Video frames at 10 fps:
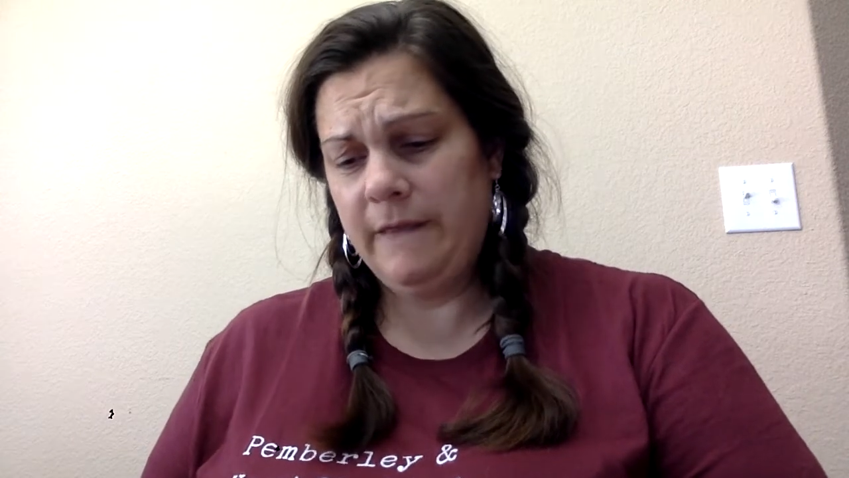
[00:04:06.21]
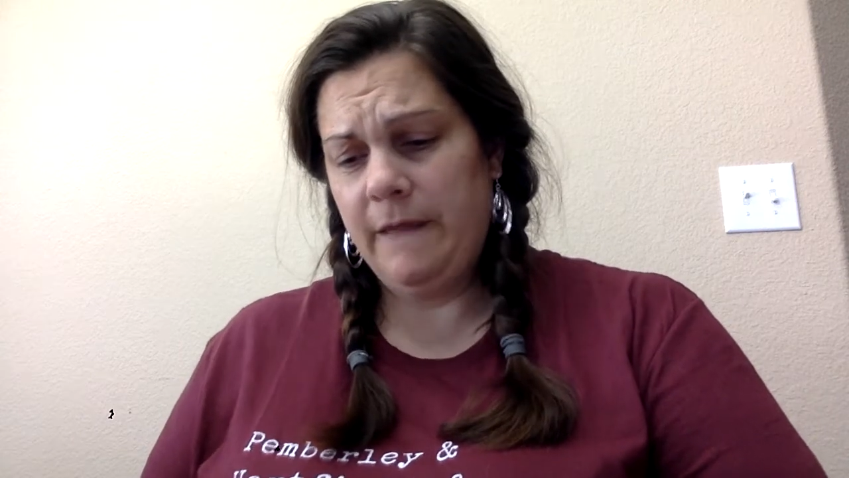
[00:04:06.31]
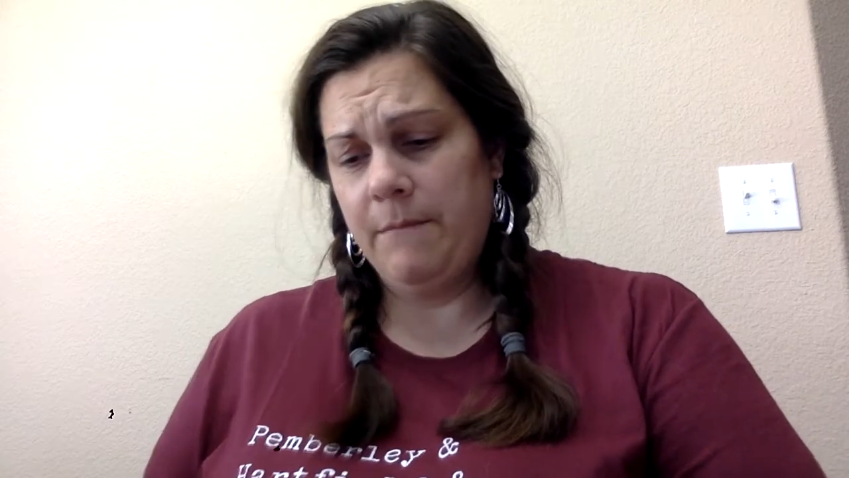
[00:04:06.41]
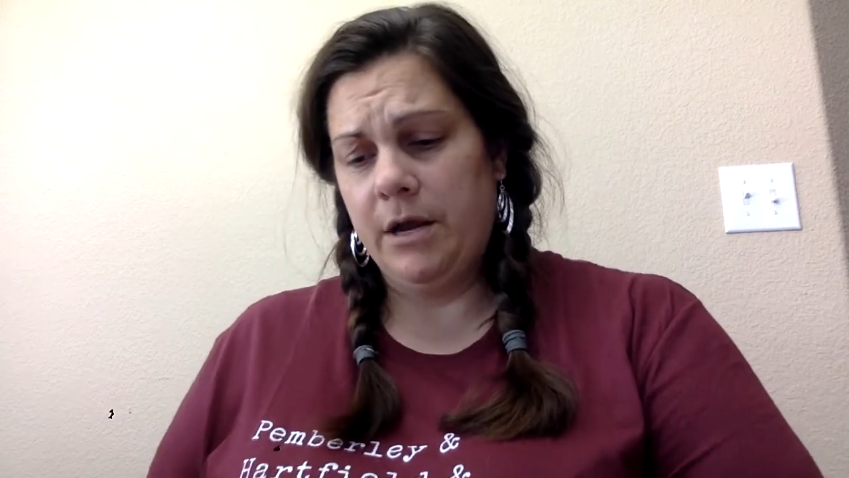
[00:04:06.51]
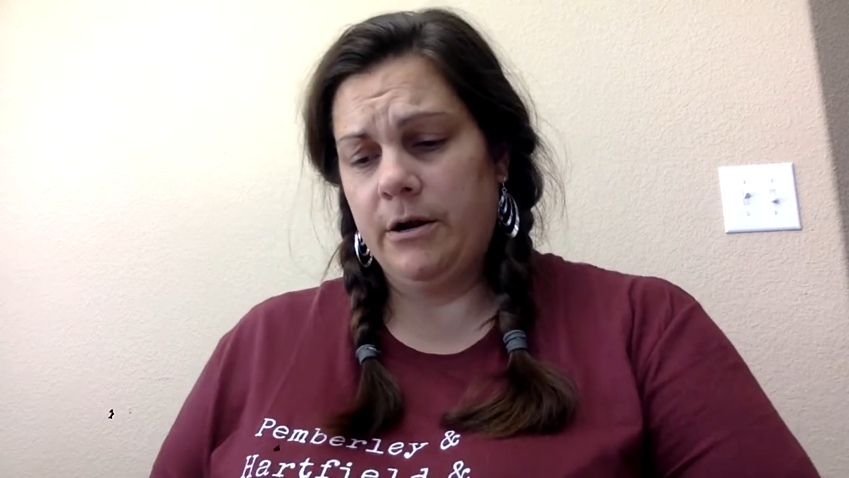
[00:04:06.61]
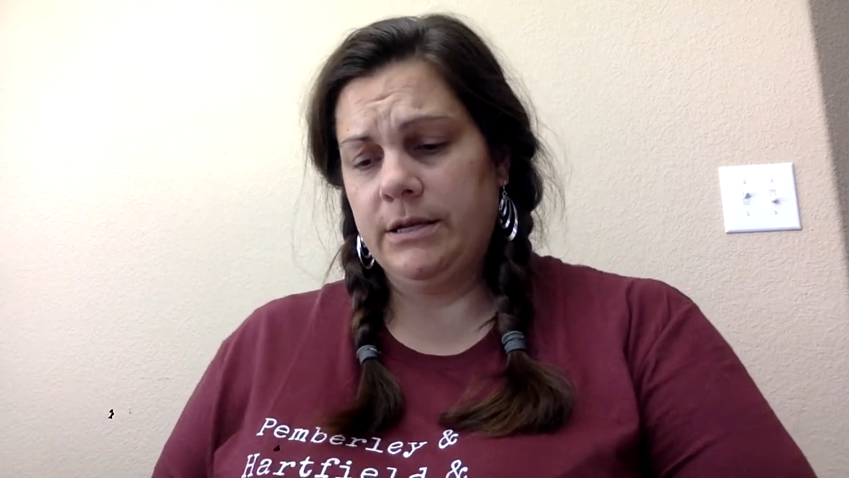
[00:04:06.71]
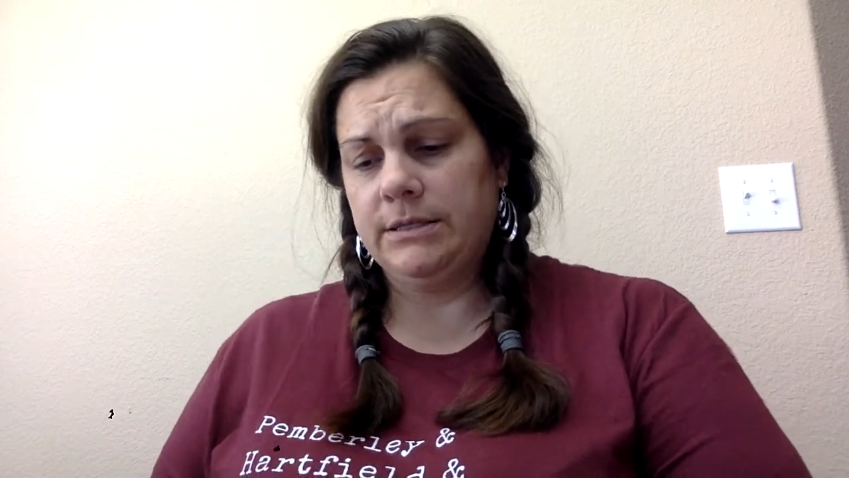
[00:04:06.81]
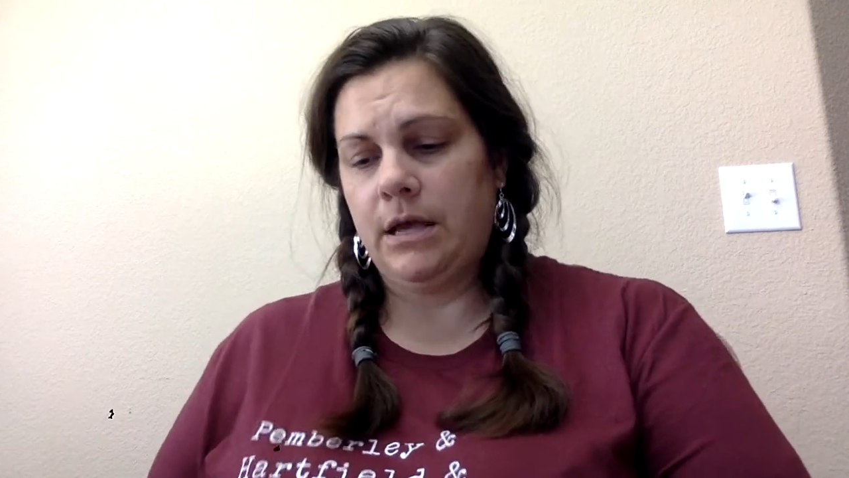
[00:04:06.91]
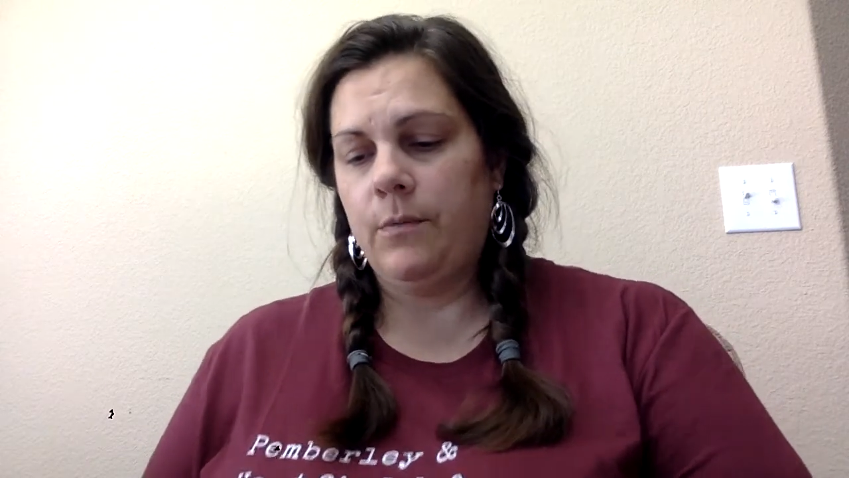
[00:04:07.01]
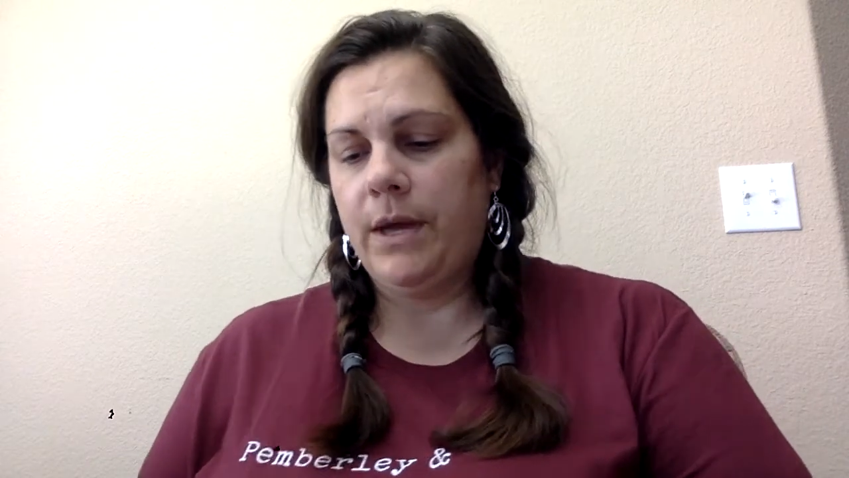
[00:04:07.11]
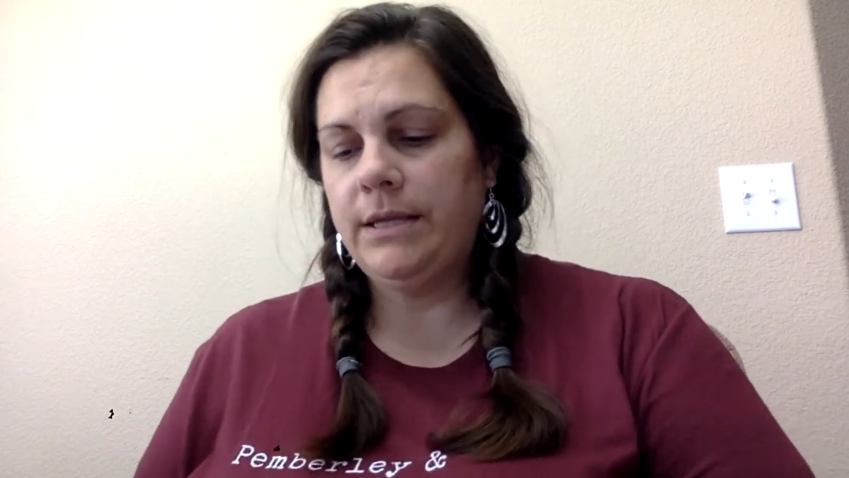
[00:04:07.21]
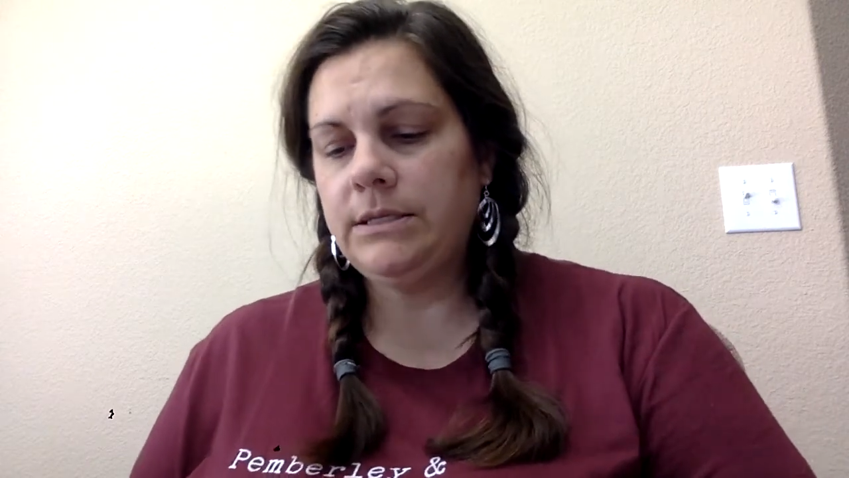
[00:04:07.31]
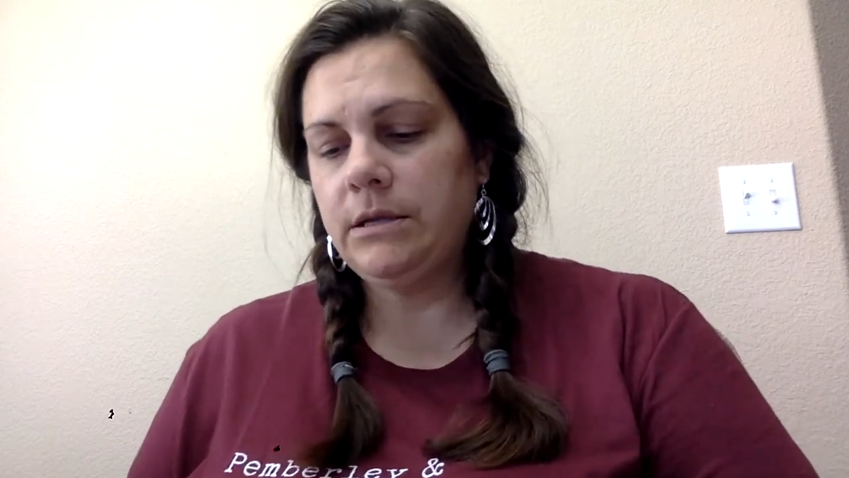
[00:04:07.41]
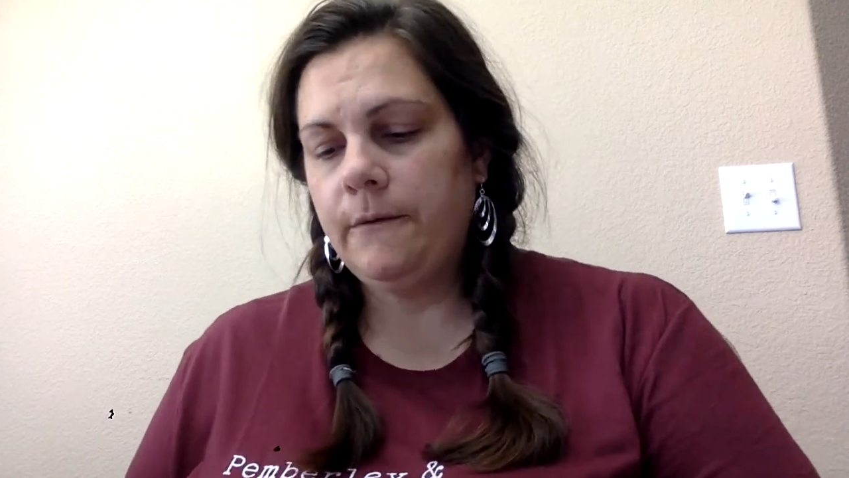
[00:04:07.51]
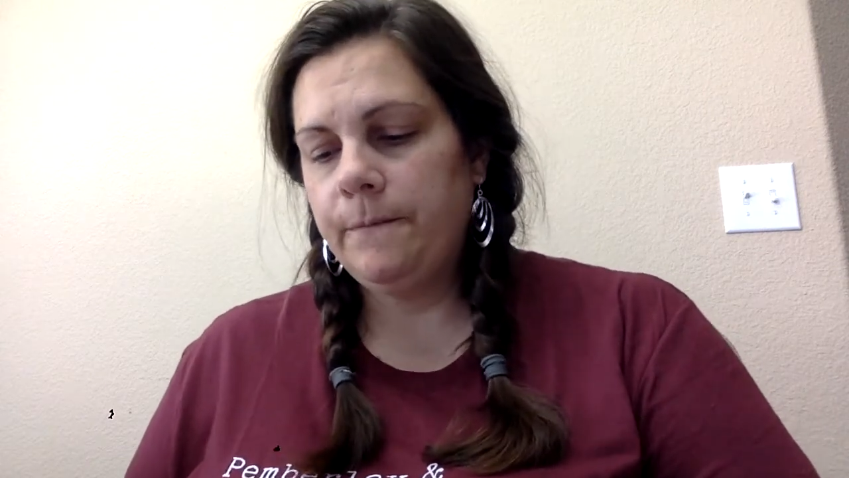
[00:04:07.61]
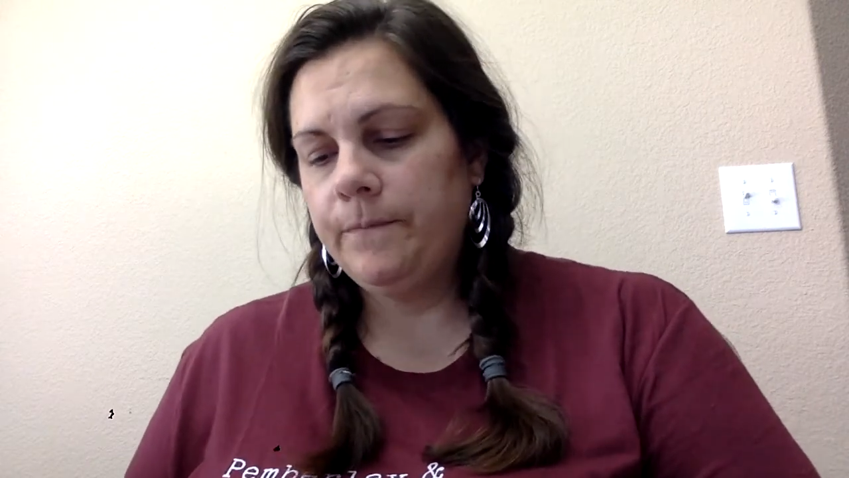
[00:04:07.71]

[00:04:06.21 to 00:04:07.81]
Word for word: they muttered as they went.